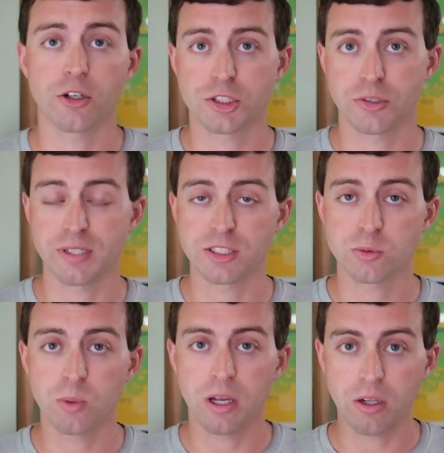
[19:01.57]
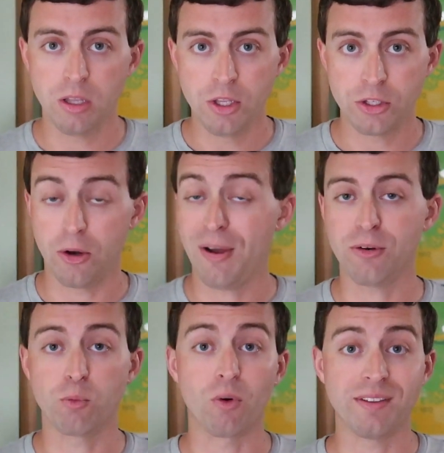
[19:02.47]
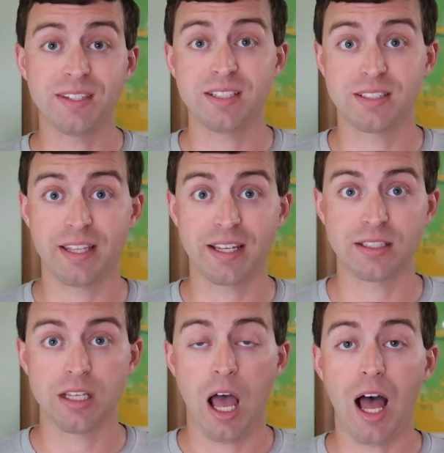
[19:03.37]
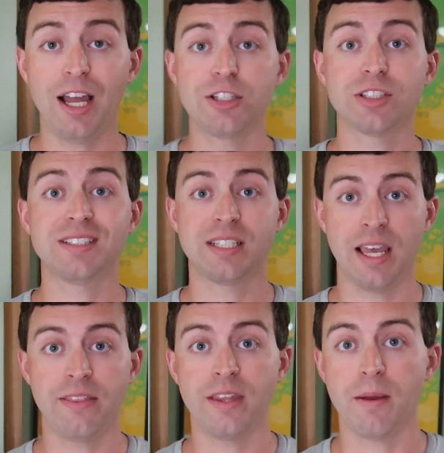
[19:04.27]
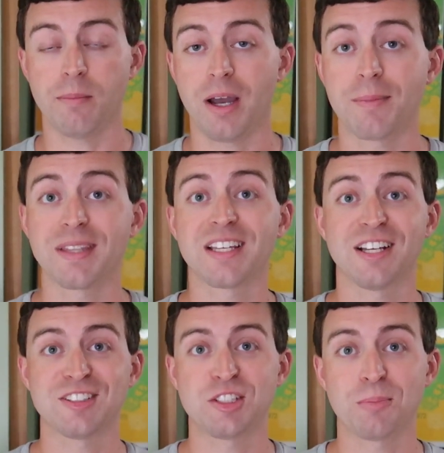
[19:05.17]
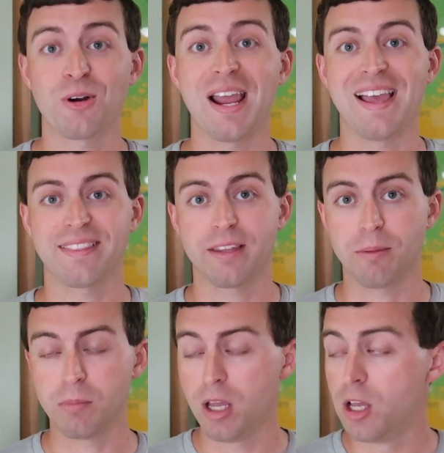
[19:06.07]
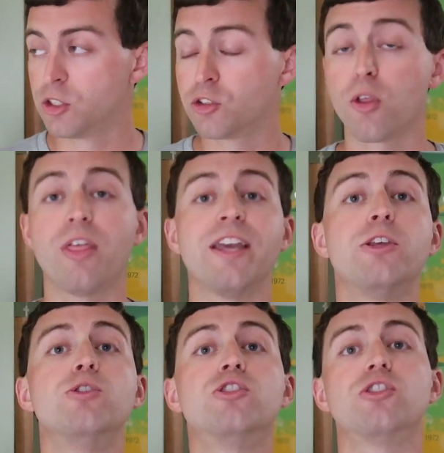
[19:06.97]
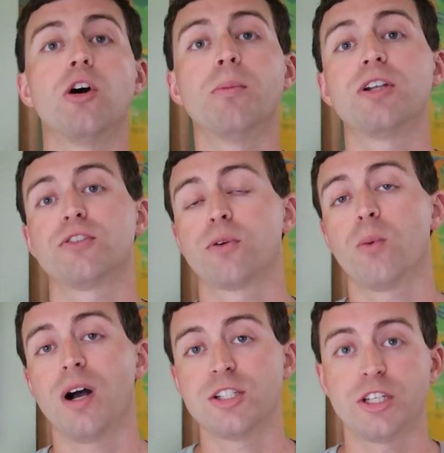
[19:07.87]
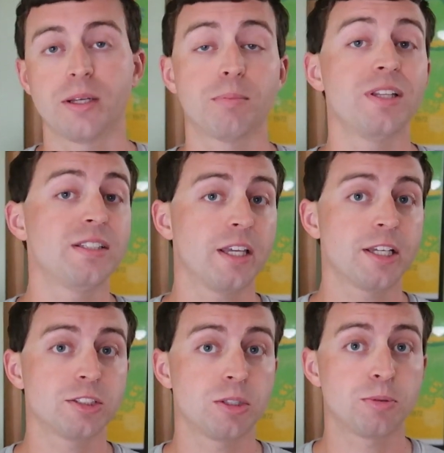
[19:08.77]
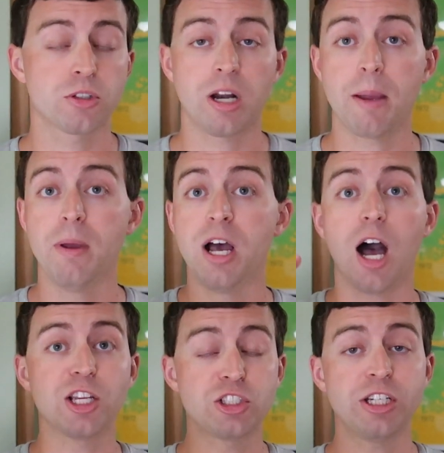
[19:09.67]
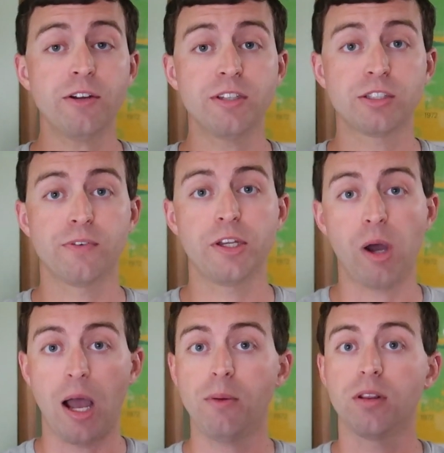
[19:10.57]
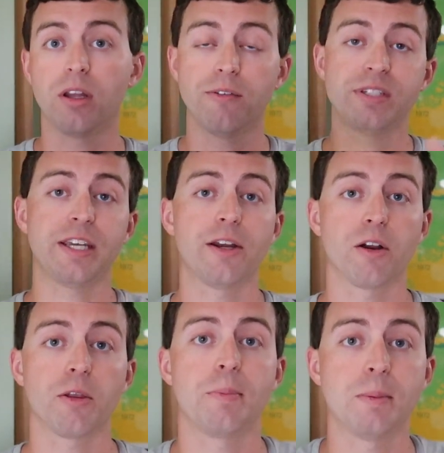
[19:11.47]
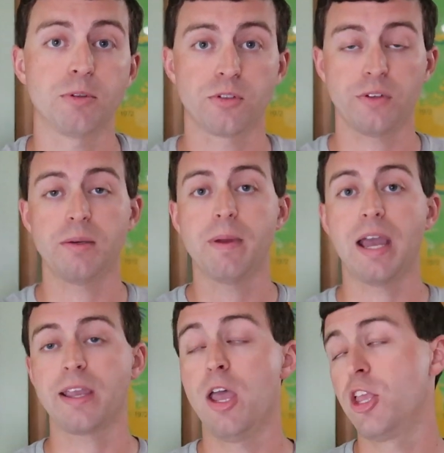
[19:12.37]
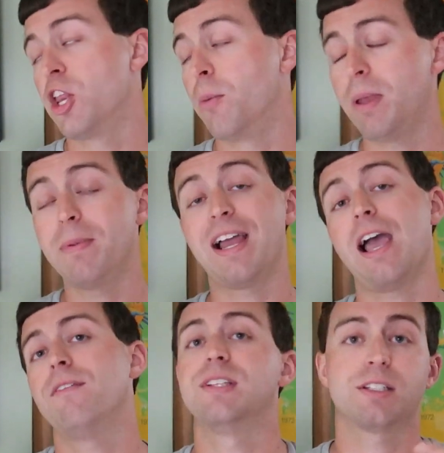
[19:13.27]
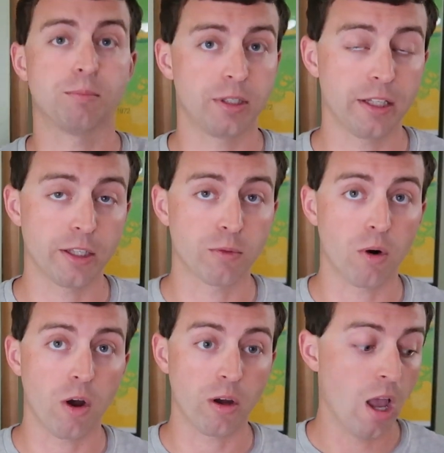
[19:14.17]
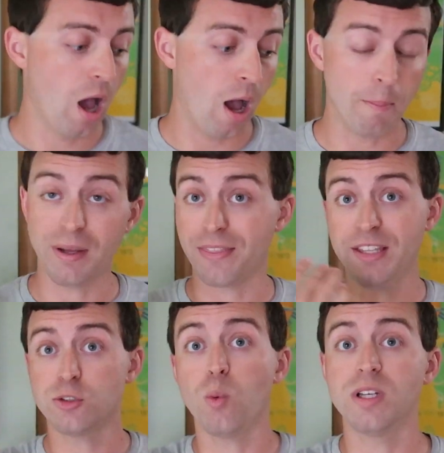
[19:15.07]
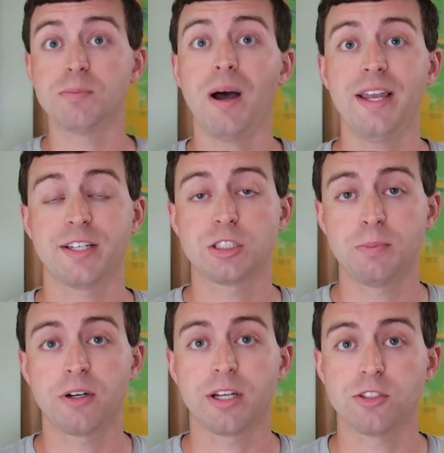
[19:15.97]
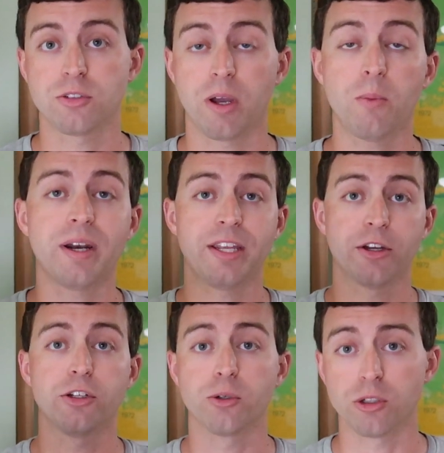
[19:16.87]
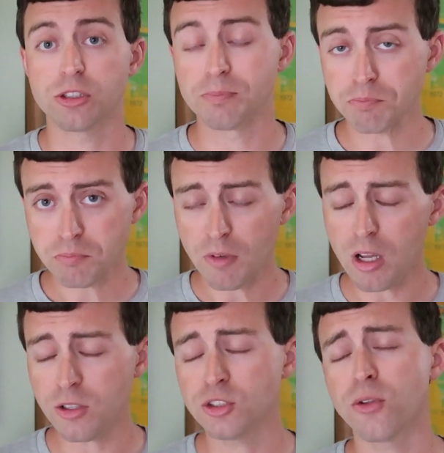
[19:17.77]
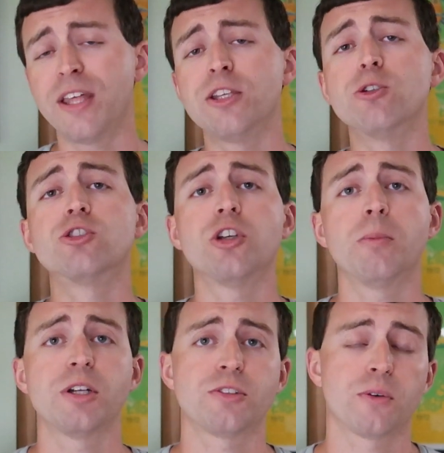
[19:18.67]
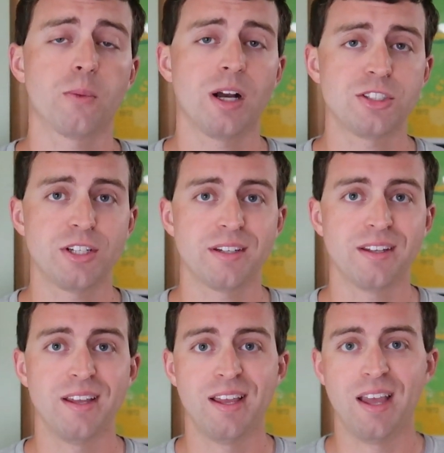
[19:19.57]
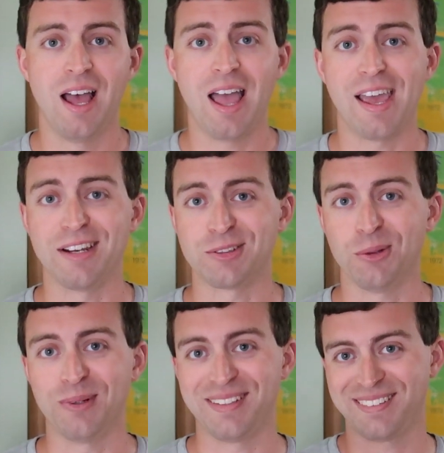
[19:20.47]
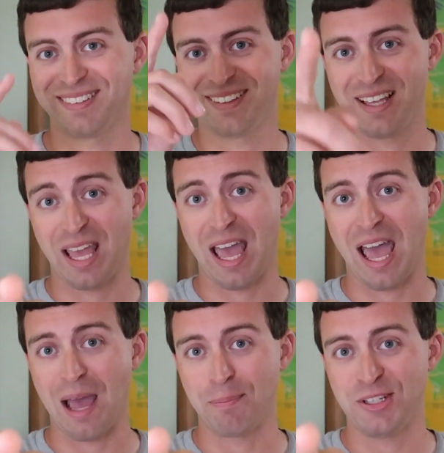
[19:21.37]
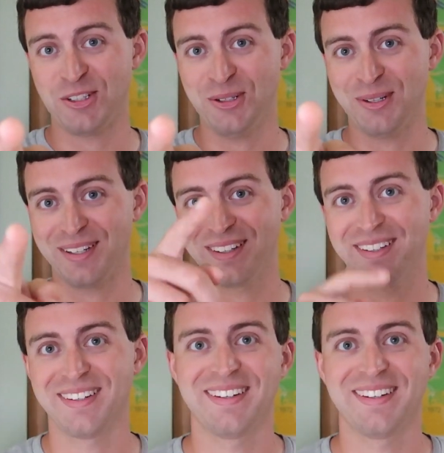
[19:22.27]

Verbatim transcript: Archery as well. You know, I don't run these things. I just attend them. I'm the customer at them. So thank you so much for watching. Please like and subscribe. Share this video. I would love to hear other people's feedback. You know, maybe I have this completely wrong, but this was my experience, so I want to hear yours. So thank you so much for watching, and as always, happy shooting.